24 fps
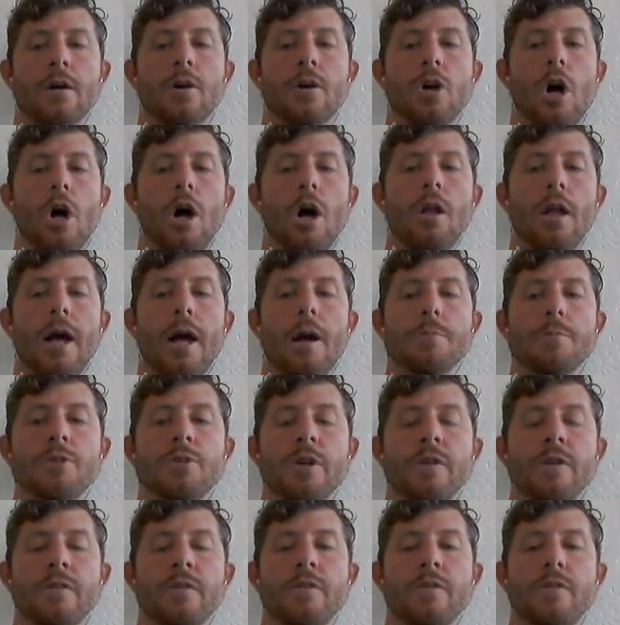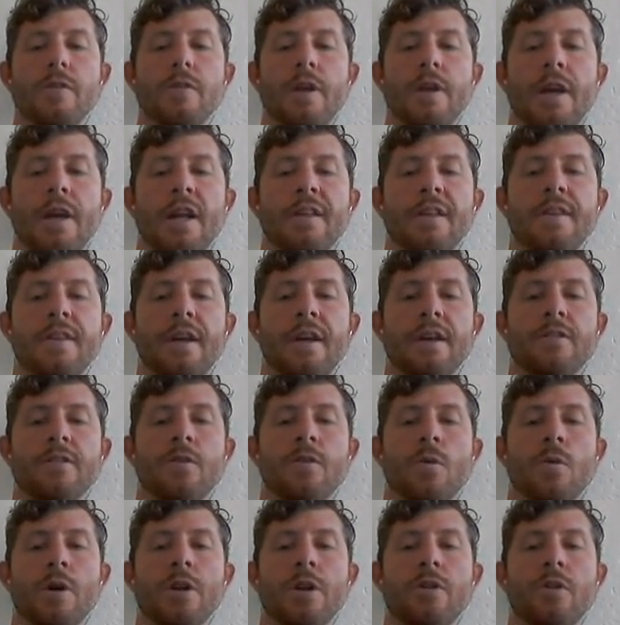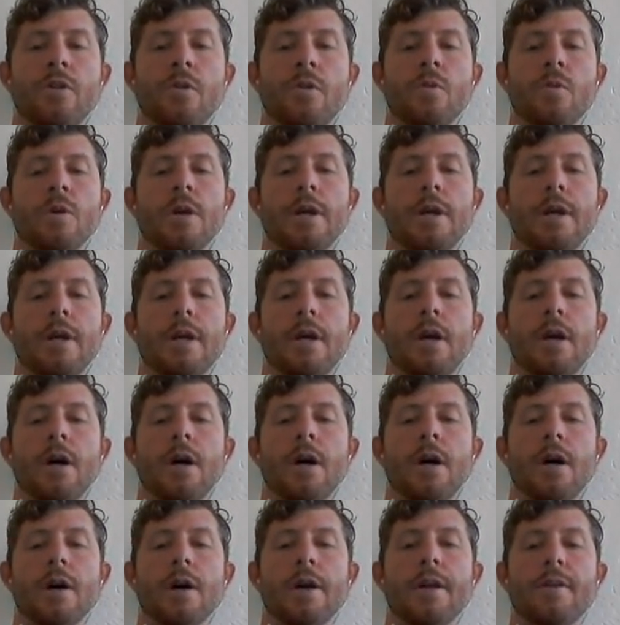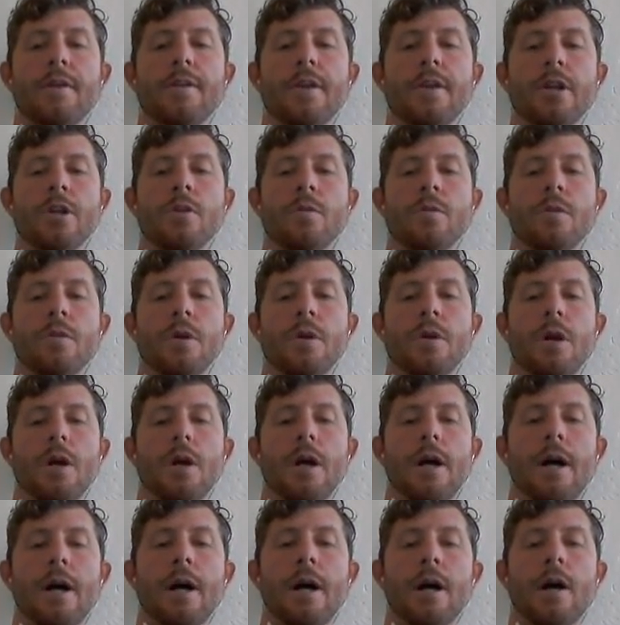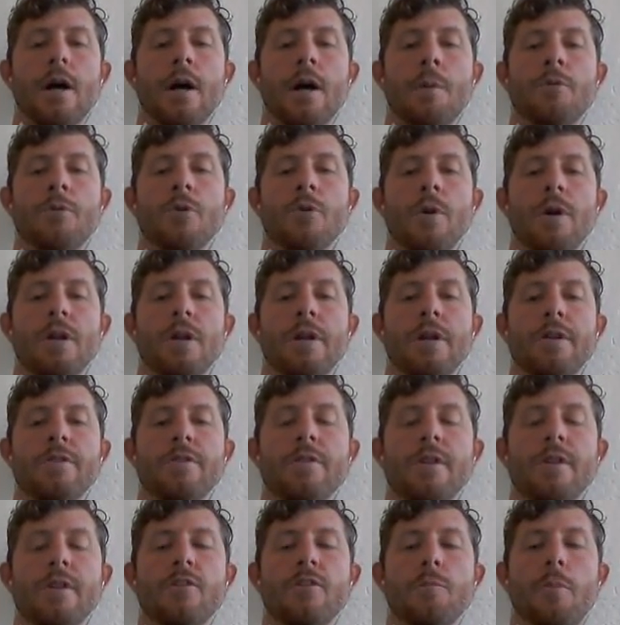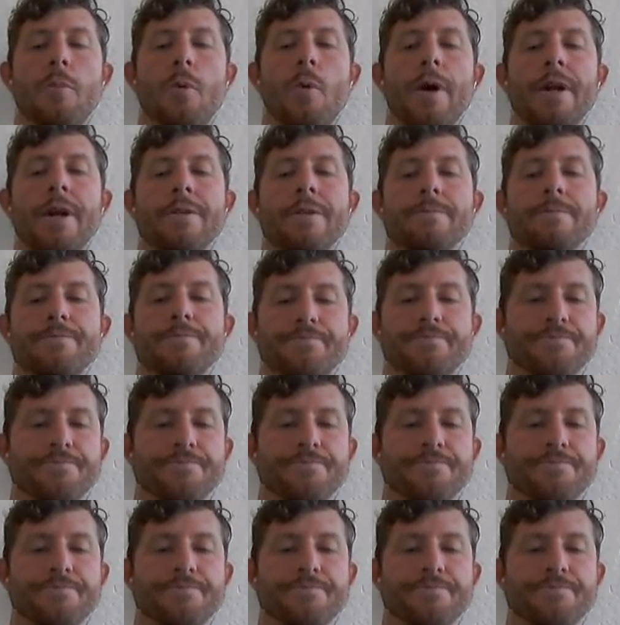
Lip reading: call options, and I think it's going to continue up to at least this point.